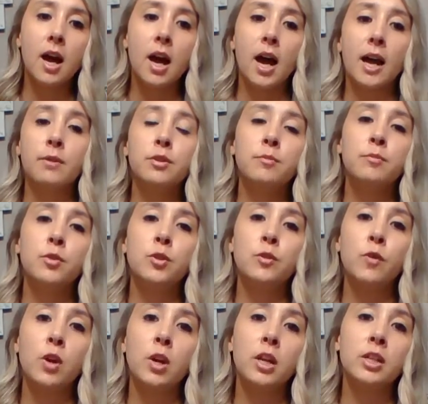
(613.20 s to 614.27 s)
I would move
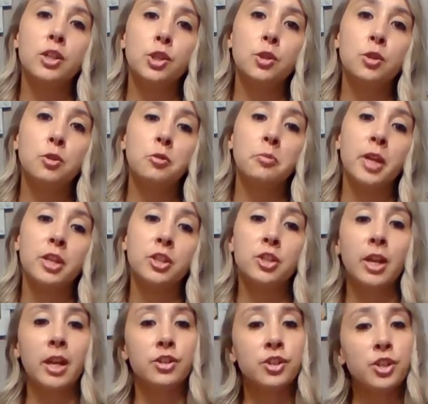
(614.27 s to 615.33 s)
on to
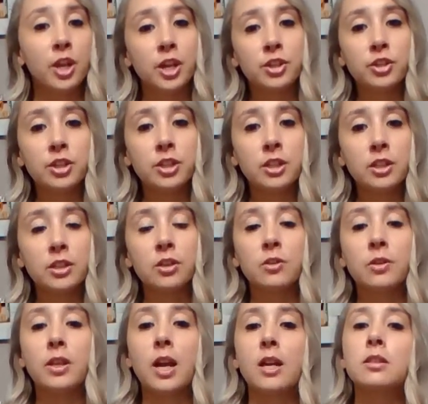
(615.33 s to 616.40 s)
patient education,
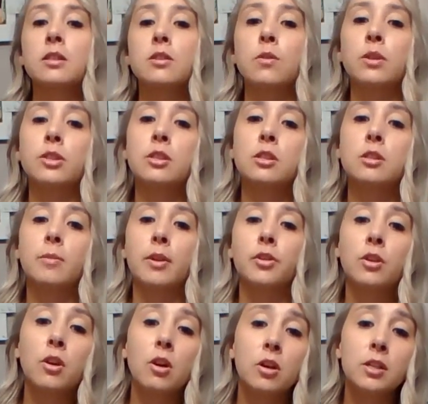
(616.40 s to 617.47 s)
including asking questions about the
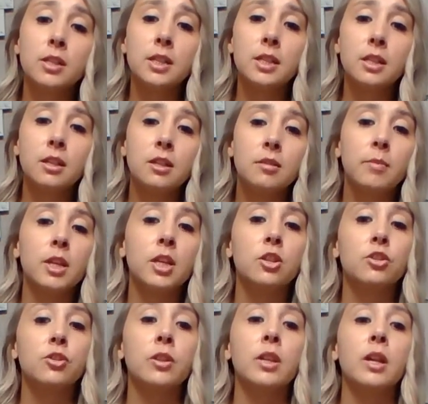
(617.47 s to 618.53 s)
car seat, making
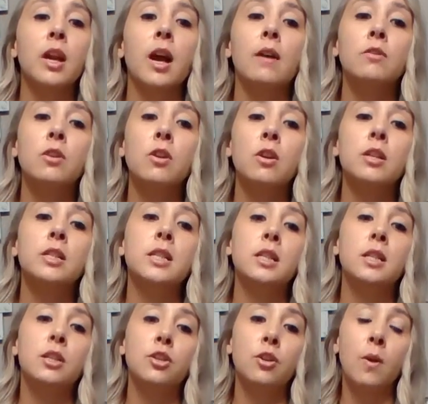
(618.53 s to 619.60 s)
sure they have a car seat
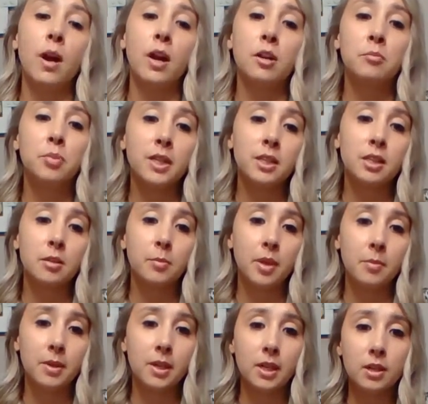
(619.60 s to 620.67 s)
and know how to place the
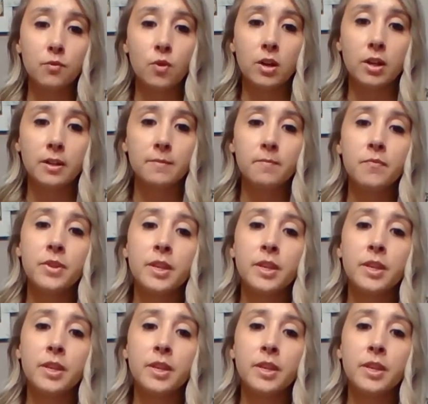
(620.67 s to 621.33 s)
baby in one.